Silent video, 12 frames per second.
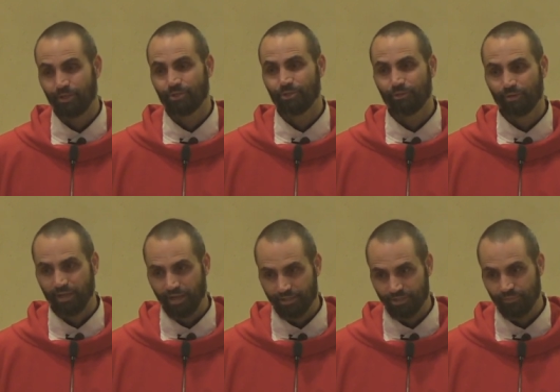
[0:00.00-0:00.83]
You and
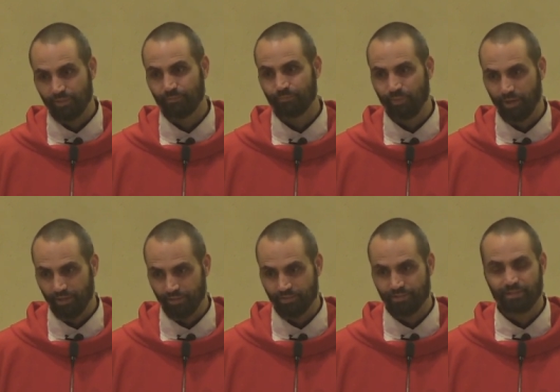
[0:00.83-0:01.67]
I should be
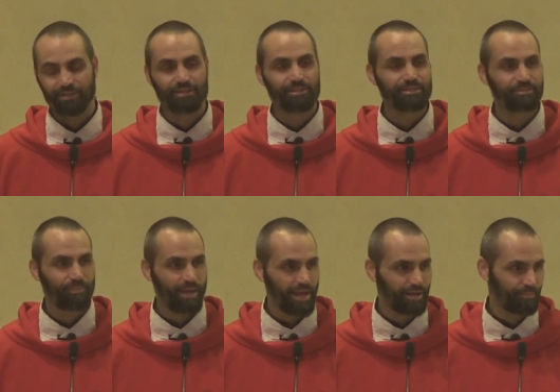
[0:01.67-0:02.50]
punched,
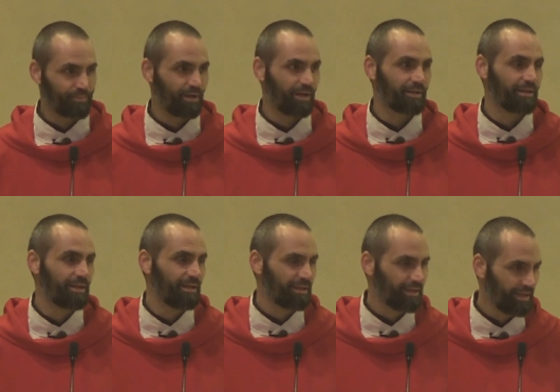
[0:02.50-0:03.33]
spat upon,
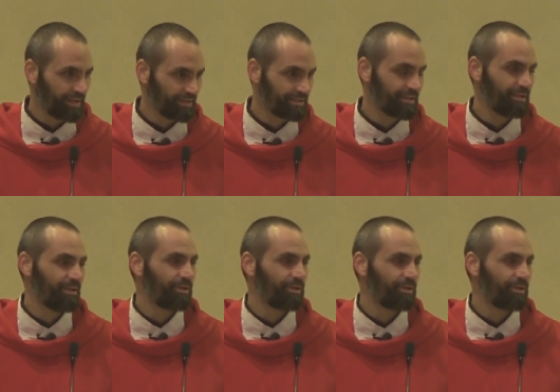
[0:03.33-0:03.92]
kicked,